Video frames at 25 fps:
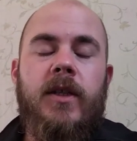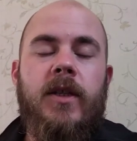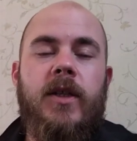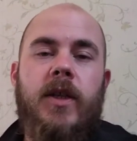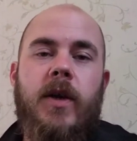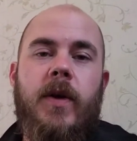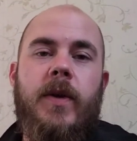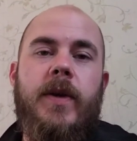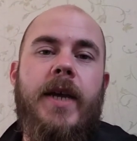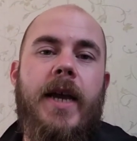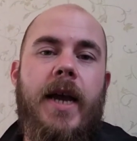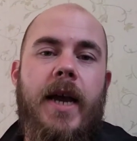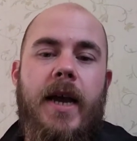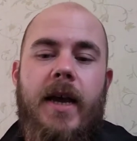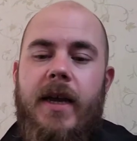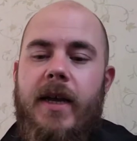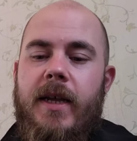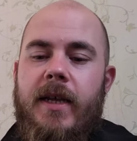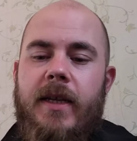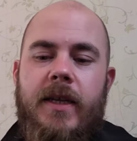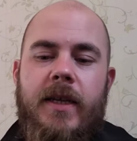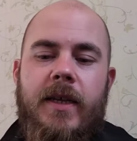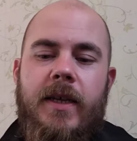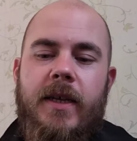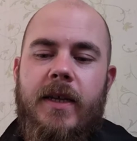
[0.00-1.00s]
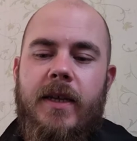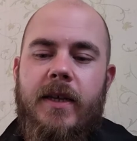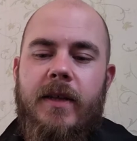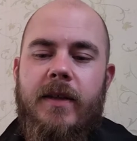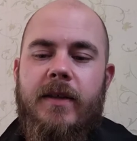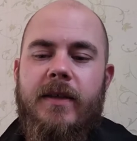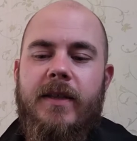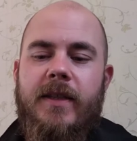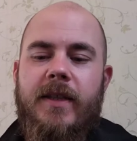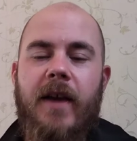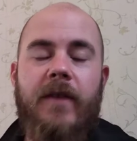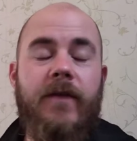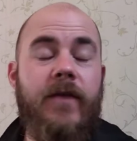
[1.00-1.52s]
So yeah,
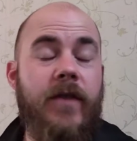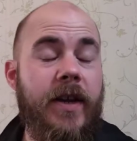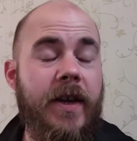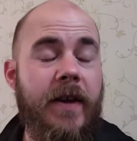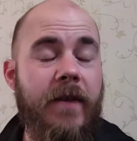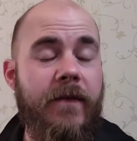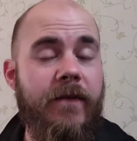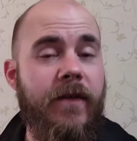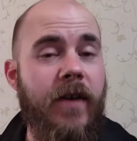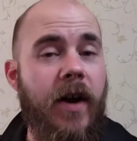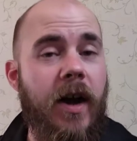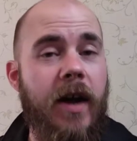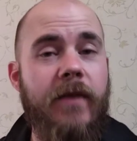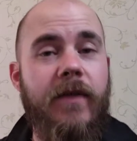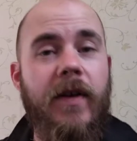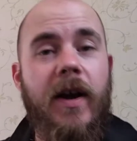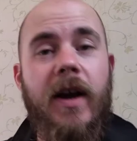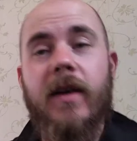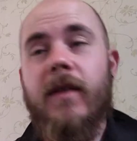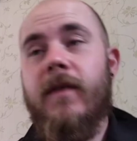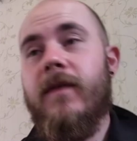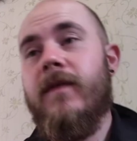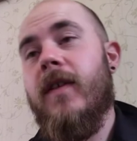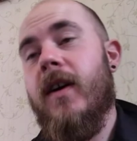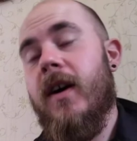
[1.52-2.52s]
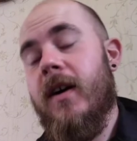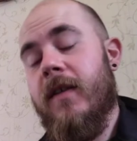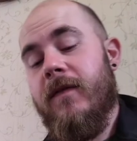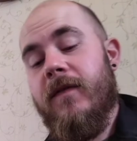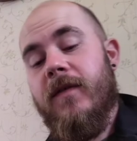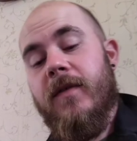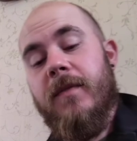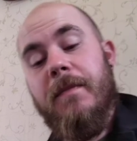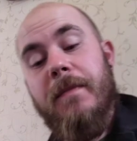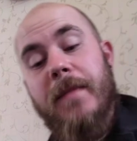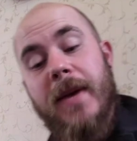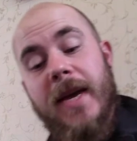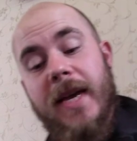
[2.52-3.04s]
definitely a 5 out of 5
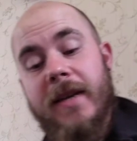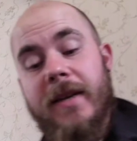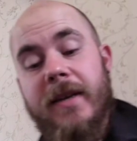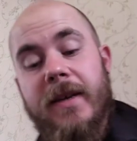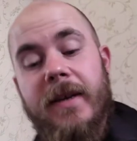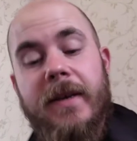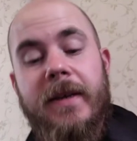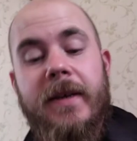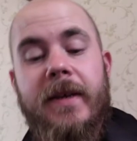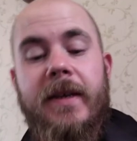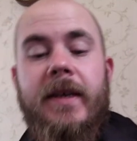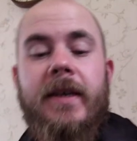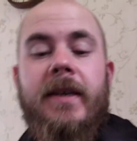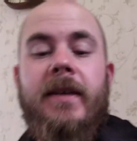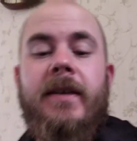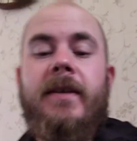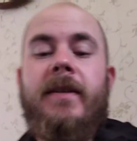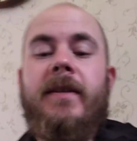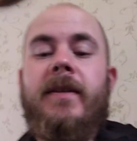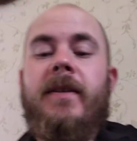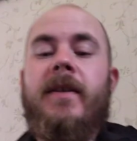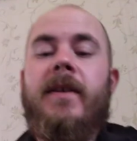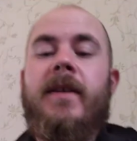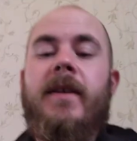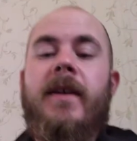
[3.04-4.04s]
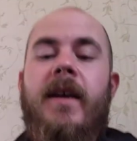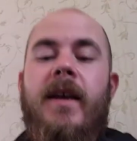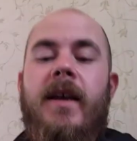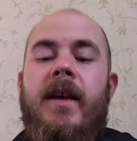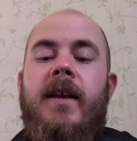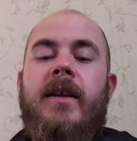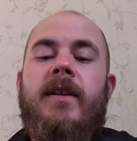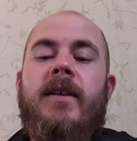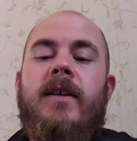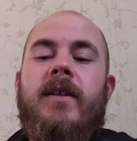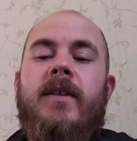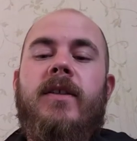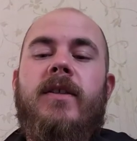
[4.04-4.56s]
for me.
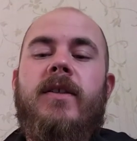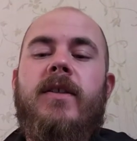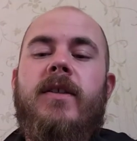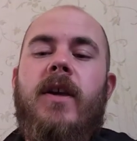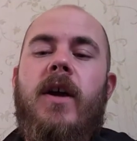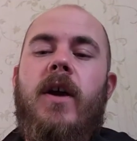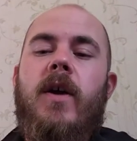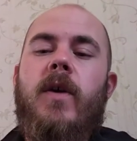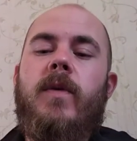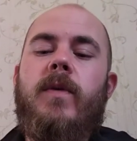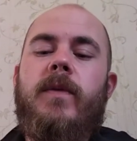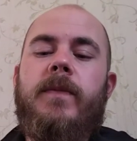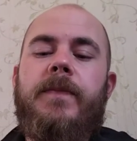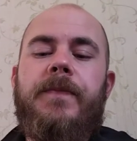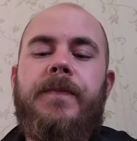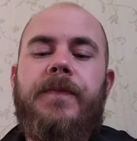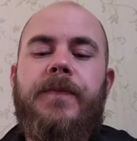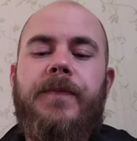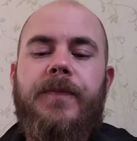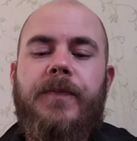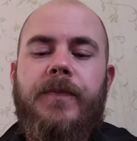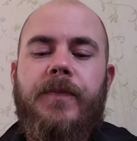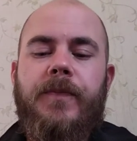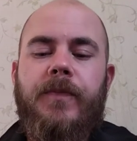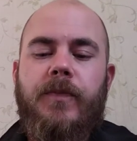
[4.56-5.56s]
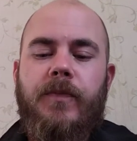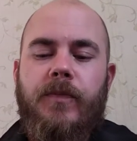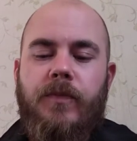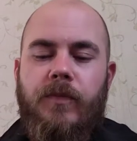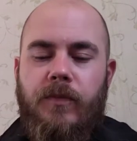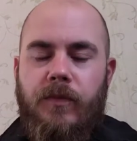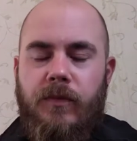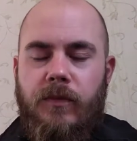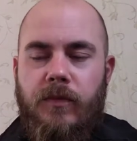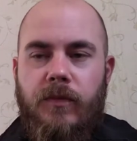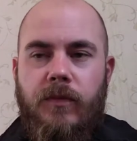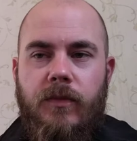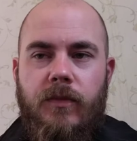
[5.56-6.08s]
So,
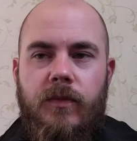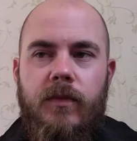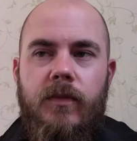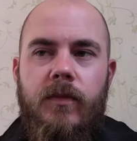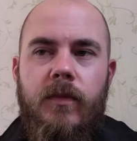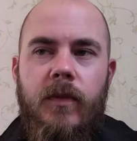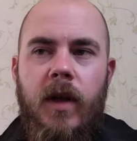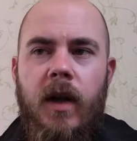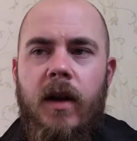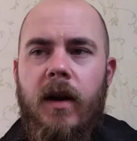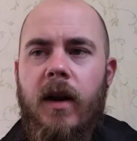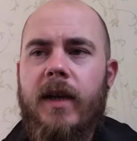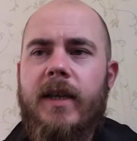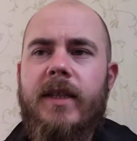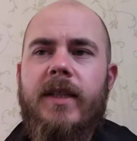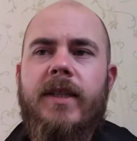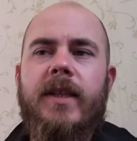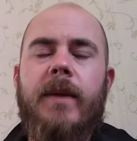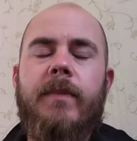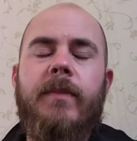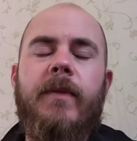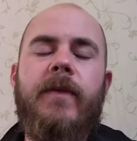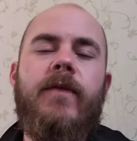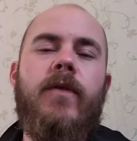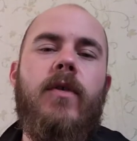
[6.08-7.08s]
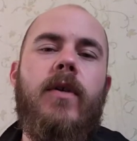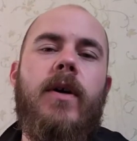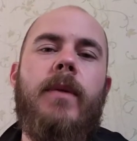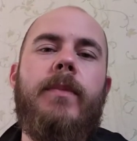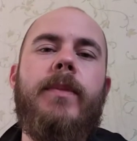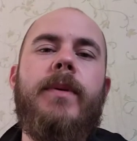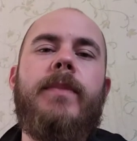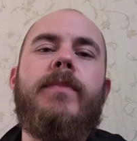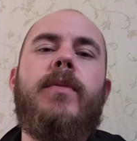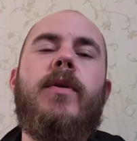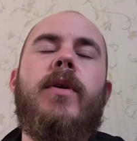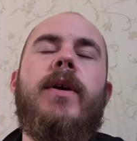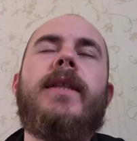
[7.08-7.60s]
like I said before, I'll
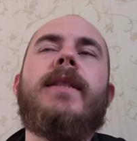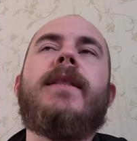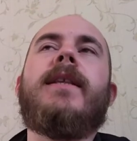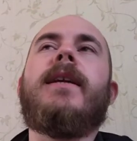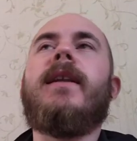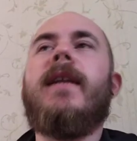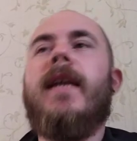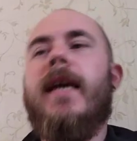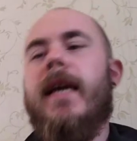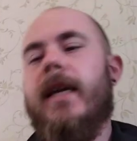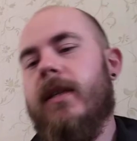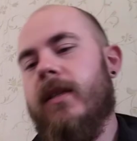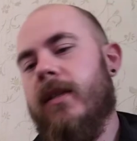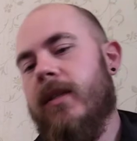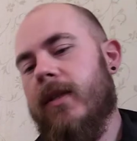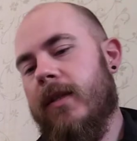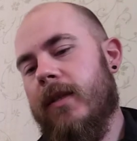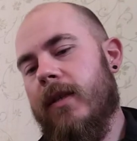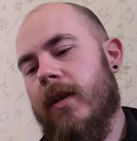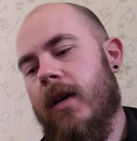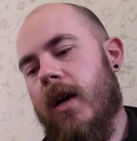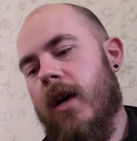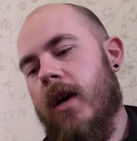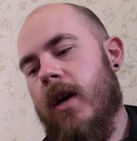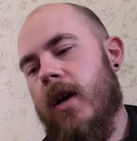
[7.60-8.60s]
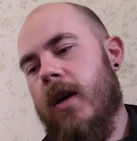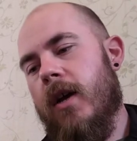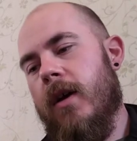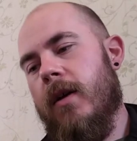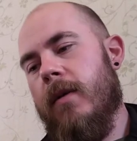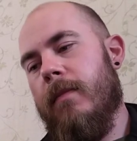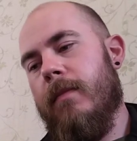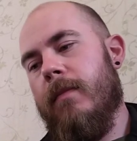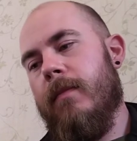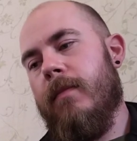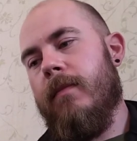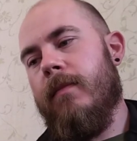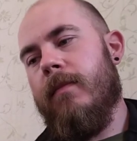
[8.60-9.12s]
be putting the links
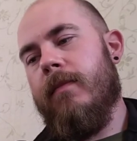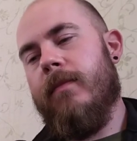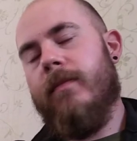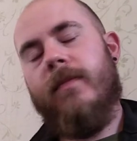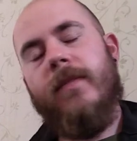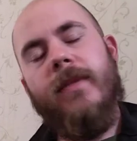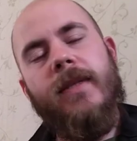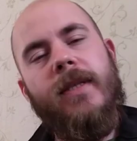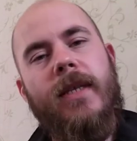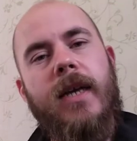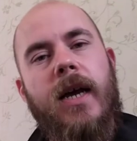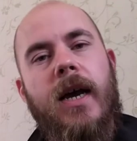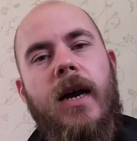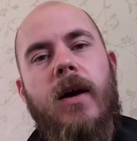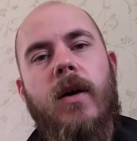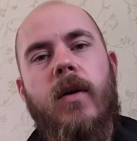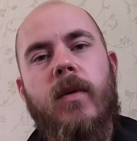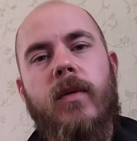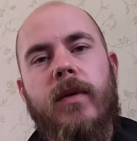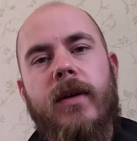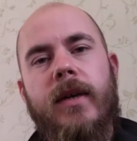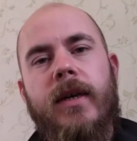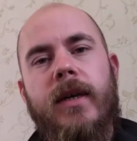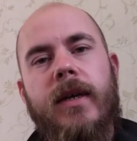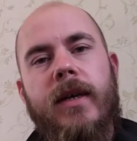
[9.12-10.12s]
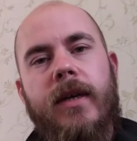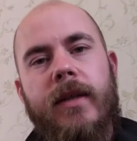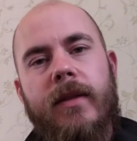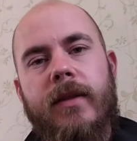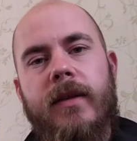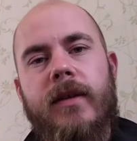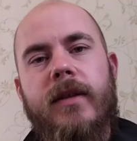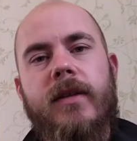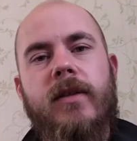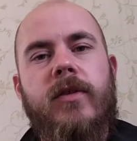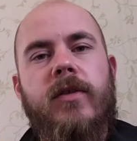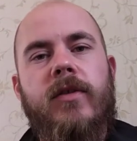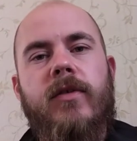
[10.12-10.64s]
down in the
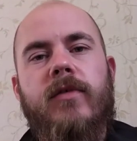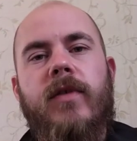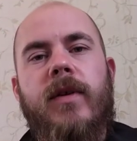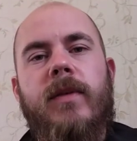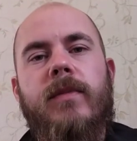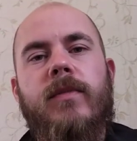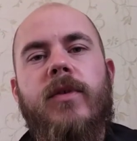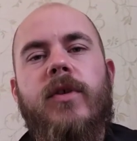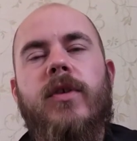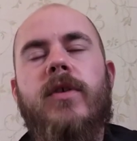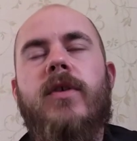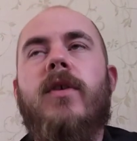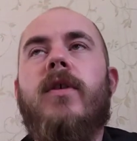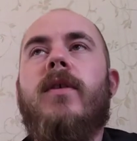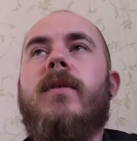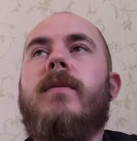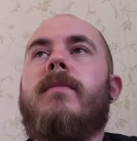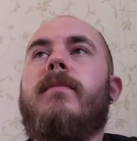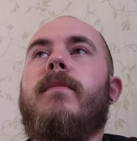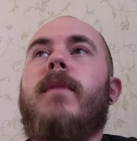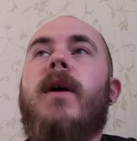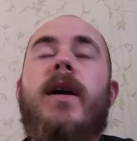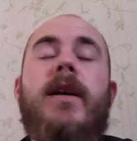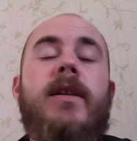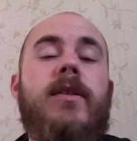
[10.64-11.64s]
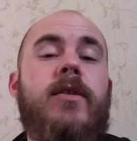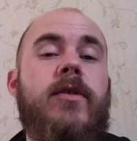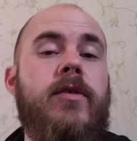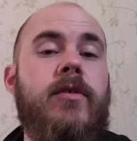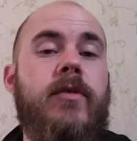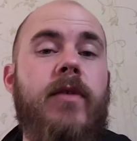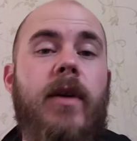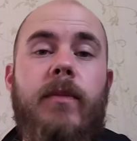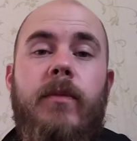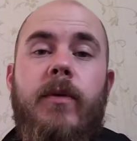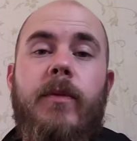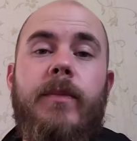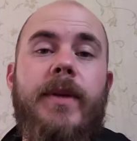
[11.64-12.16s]
description. My
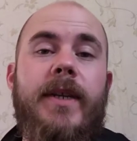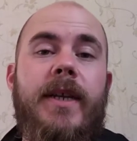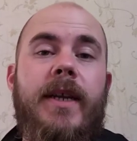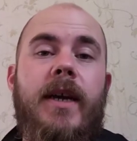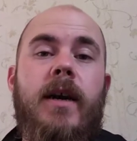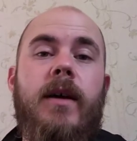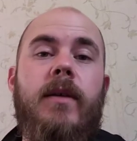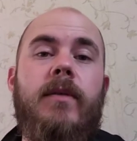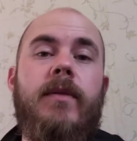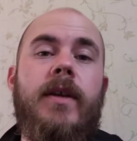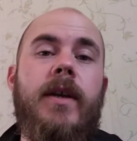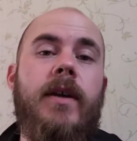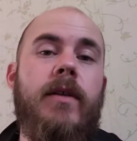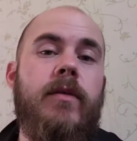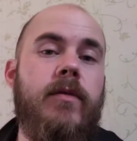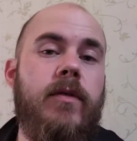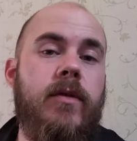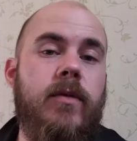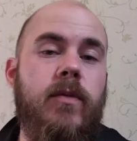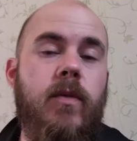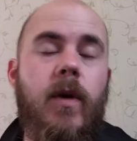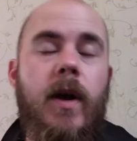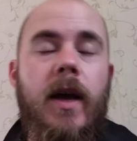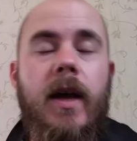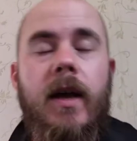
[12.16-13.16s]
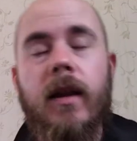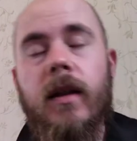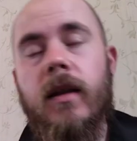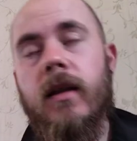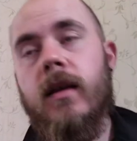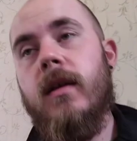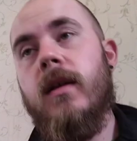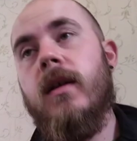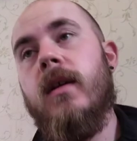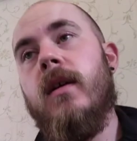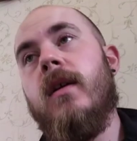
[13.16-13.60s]
Instagram will be down there as well.